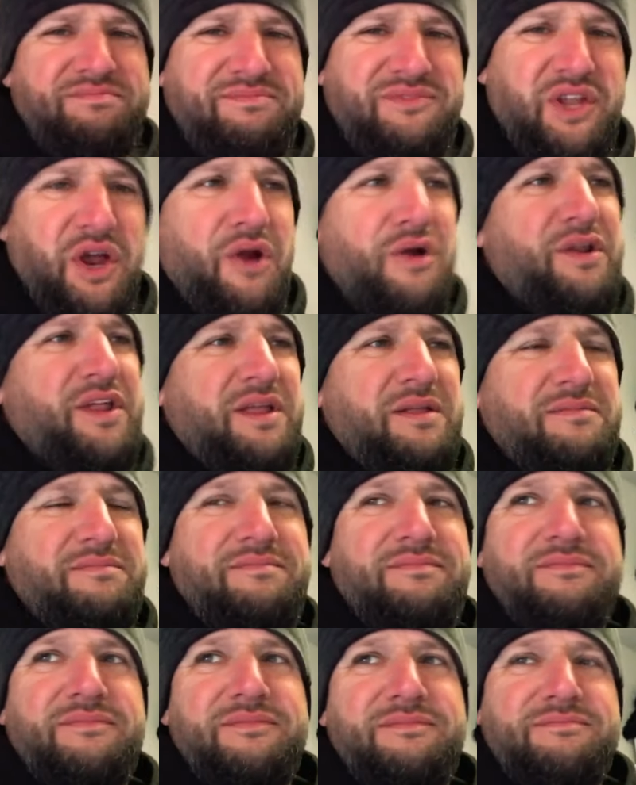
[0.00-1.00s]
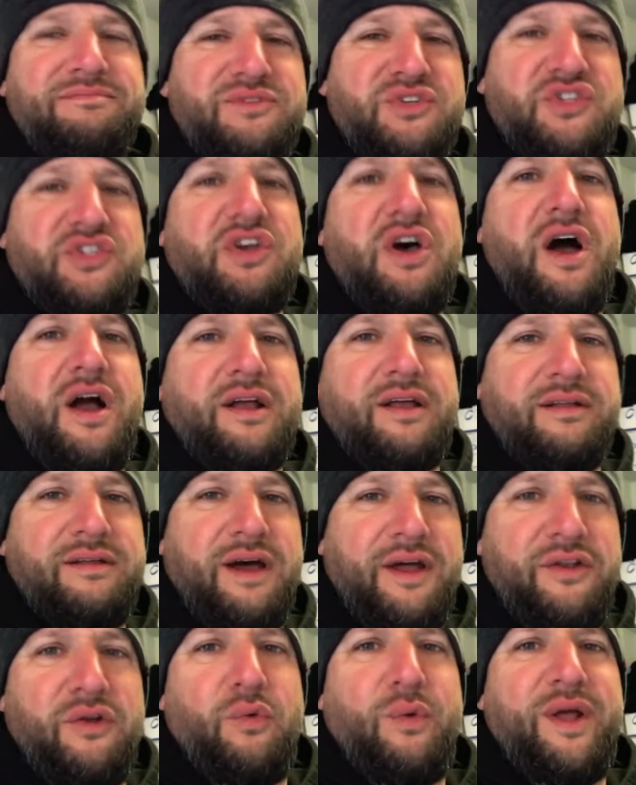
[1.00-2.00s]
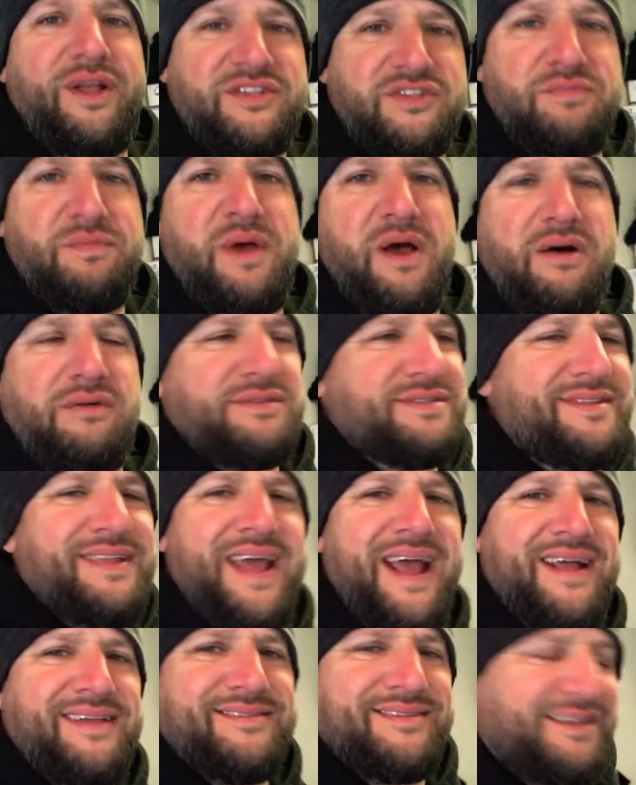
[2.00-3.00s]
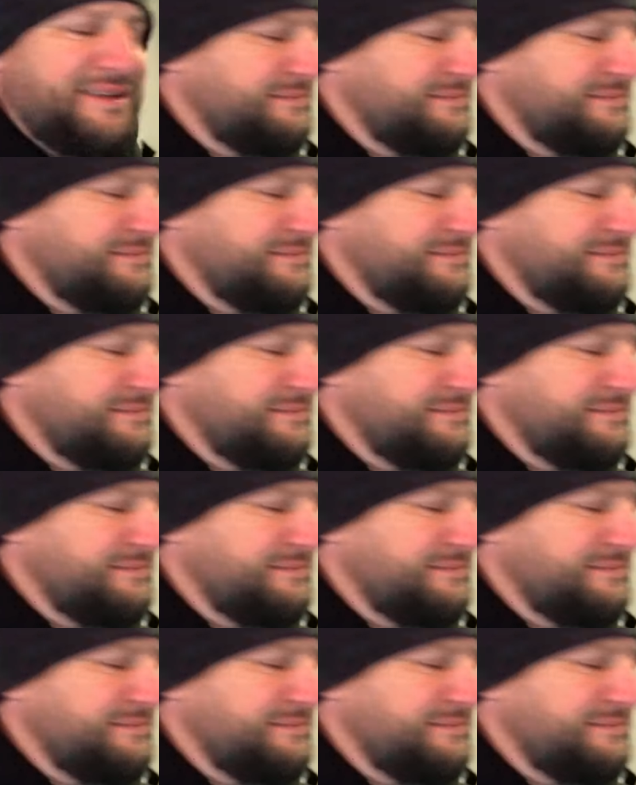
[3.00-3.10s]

dirty sock underwear smell. It's nasty.